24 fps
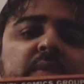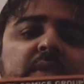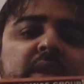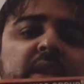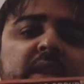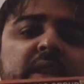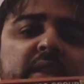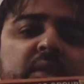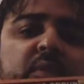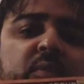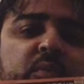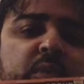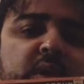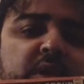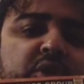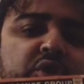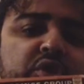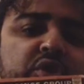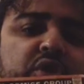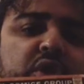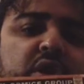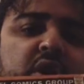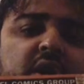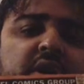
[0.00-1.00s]
either one
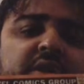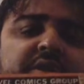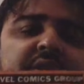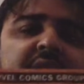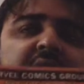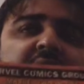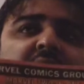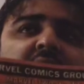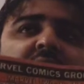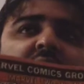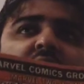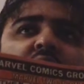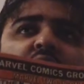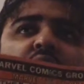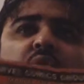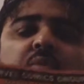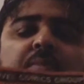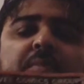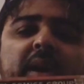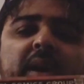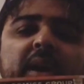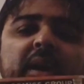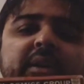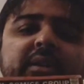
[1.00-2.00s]
shots, either
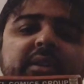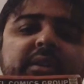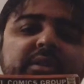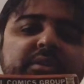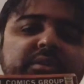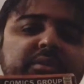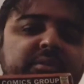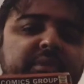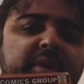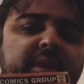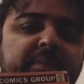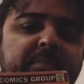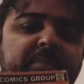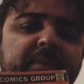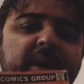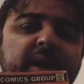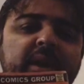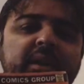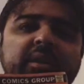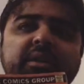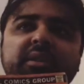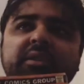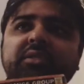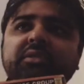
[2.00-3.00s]
two parters, three
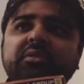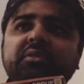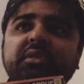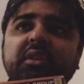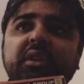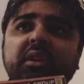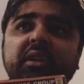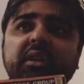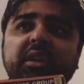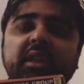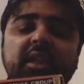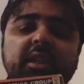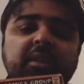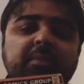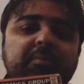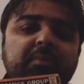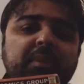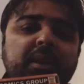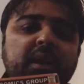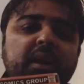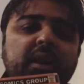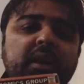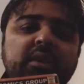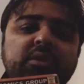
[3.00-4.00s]
parters, 13
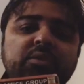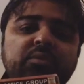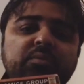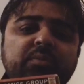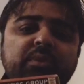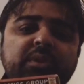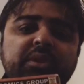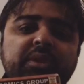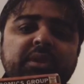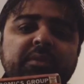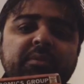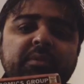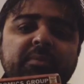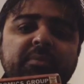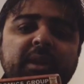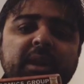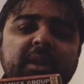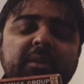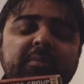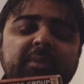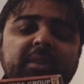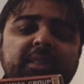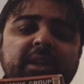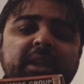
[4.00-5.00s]
parts, whichever
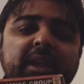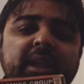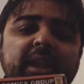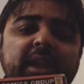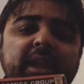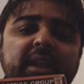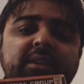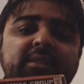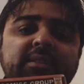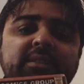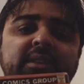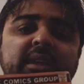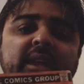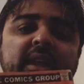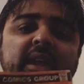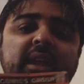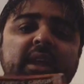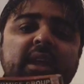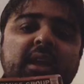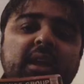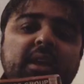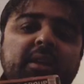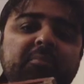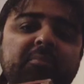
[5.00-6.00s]
might be the case,
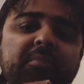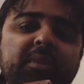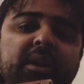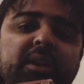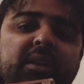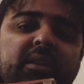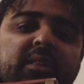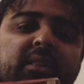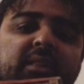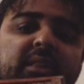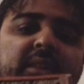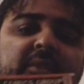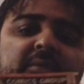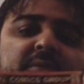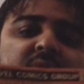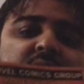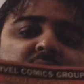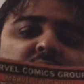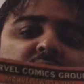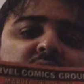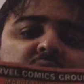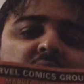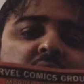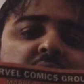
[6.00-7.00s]
but there
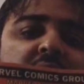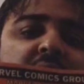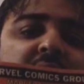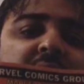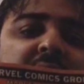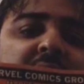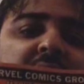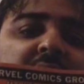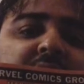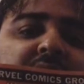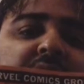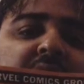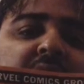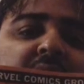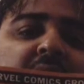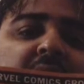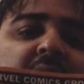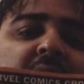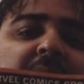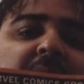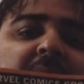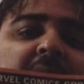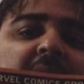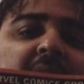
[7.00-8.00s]
was a solid
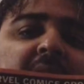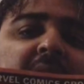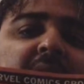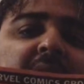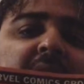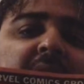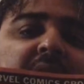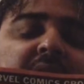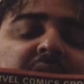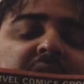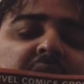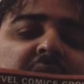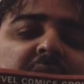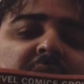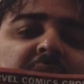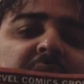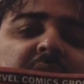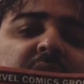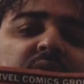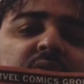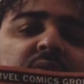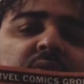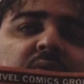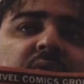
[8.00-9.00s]
rationale behind each and
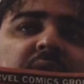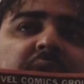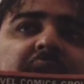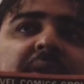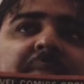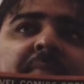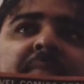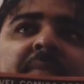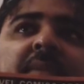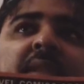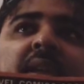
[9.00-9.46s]
every story.